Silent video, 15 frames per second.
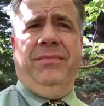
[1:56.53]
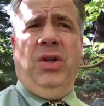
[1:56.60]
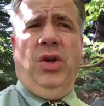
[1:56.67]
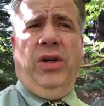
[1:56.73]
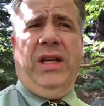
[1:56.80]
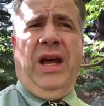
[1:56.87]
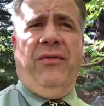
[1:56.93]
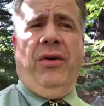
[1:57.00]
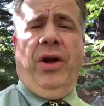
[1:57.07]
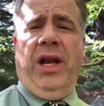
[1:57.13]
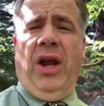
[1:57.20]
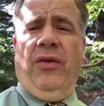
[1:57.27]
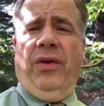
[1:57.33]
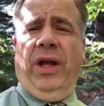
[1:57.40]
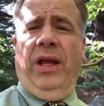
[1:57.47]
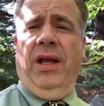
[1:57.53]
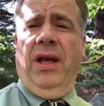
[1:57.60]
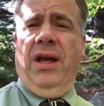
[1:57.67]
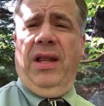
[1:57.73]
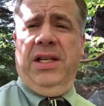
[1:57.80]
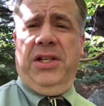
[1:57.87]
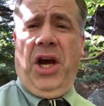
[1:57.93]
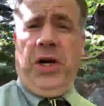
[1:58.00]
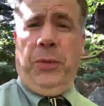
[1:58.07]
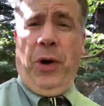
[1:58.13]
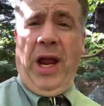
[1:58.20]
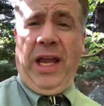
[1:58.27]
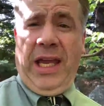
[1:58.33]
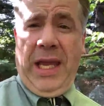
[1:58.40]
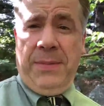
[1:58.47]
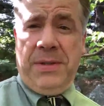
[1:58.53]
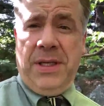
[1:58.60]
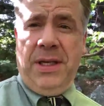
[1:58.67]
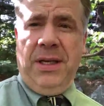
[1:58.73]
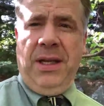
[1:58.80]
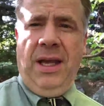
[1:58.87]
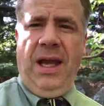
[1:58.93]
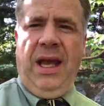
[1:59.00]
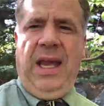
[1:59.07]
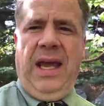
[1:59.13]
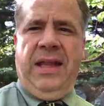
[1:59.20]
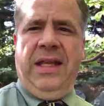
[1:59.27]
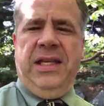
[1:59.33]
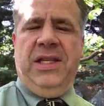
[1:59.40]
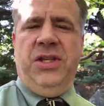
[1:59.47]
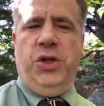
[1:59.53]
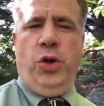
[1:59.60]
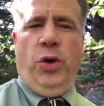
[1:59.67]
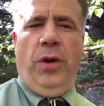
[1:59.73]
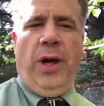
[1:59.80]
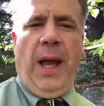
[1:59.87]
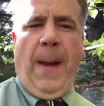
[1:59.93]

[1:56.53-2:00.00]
looked at very carefully. This is Dr. Brandt Gibson, and this is your